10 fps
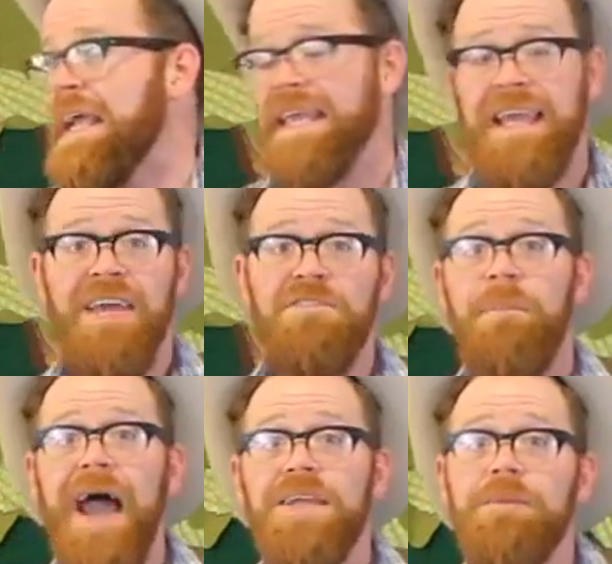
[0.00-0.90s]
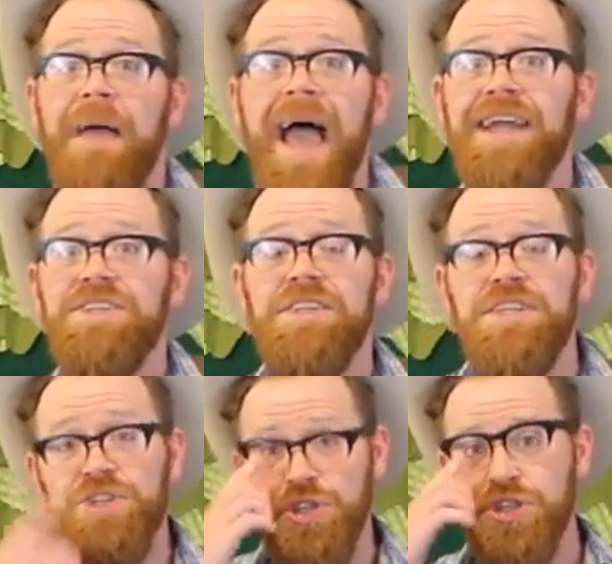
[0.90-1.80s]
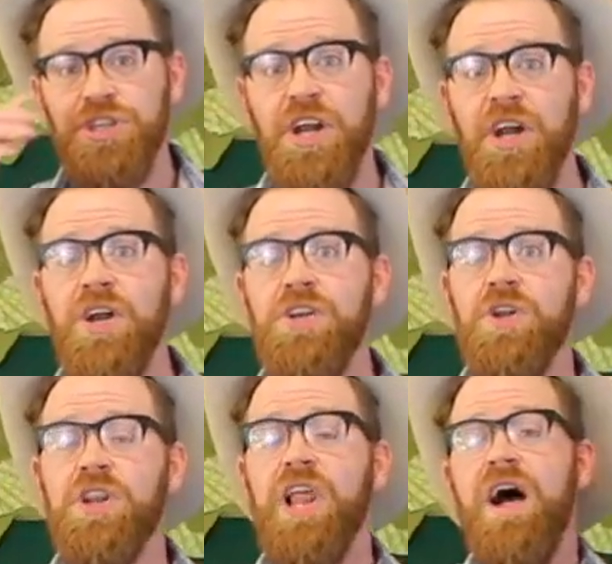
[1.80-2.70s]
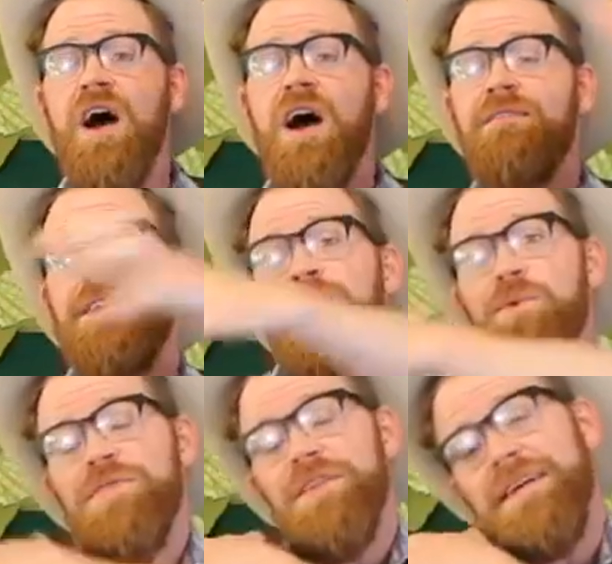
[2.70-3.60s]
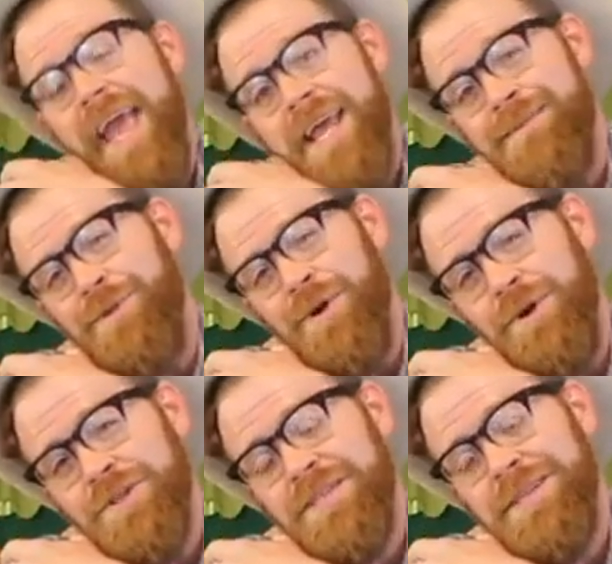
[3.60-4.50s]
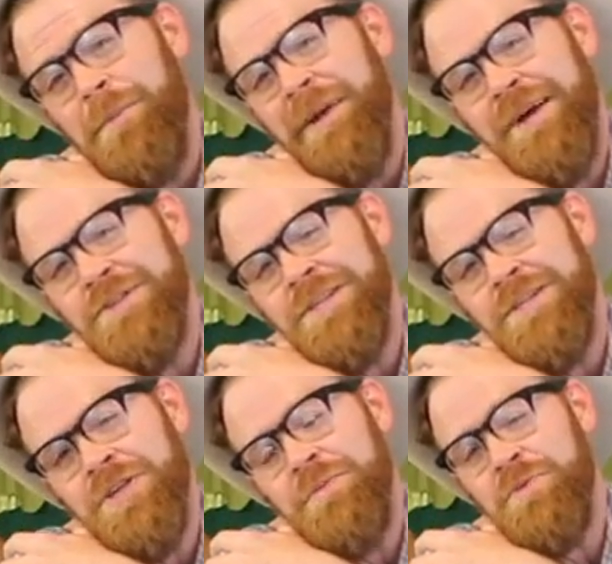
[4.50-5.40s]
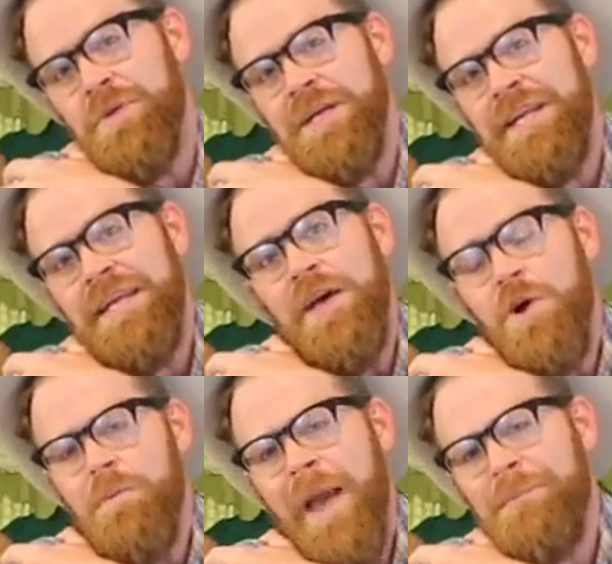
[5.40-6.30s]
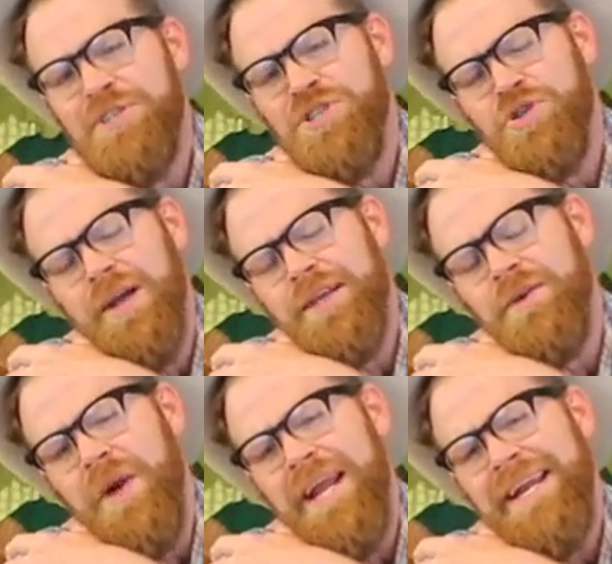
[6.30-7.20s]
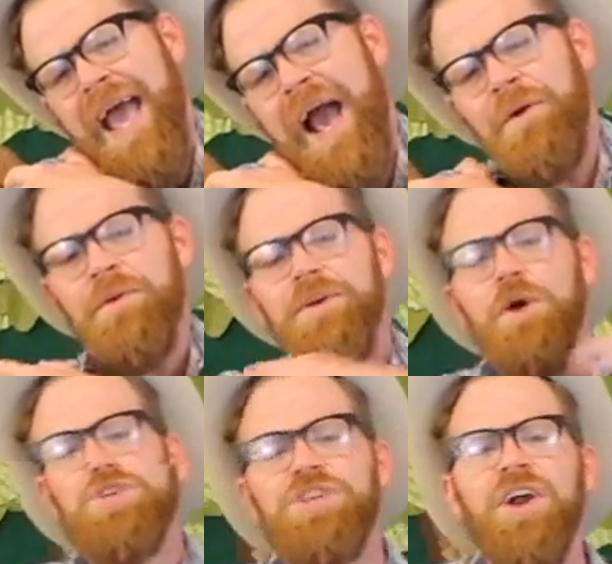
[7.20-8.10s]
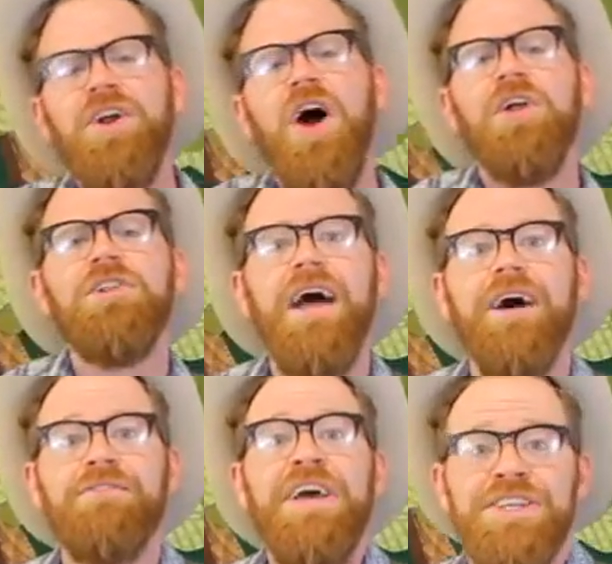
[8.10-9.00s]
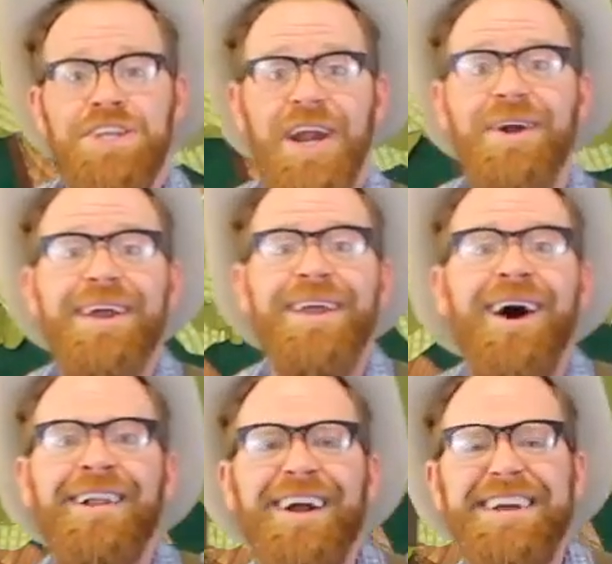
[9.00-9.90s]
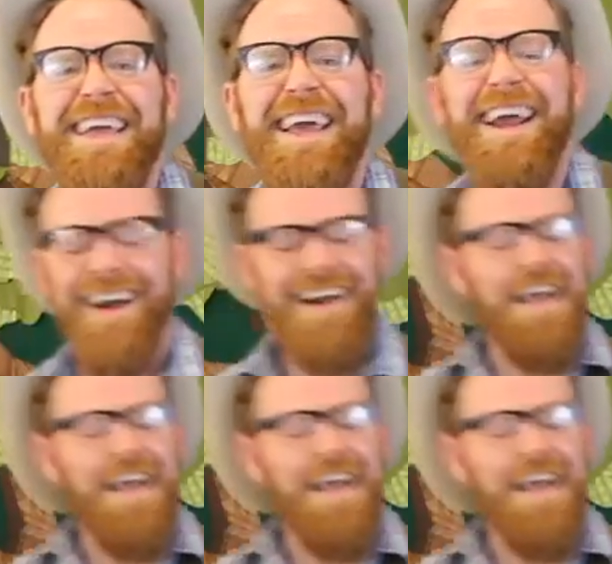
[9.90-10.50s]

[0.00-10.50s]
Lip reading: Can everybody imagine that you're sharing your love with a neighbor or someone else in your community who might be struggling right now? Here we go, sharing all our love, sharing all our care.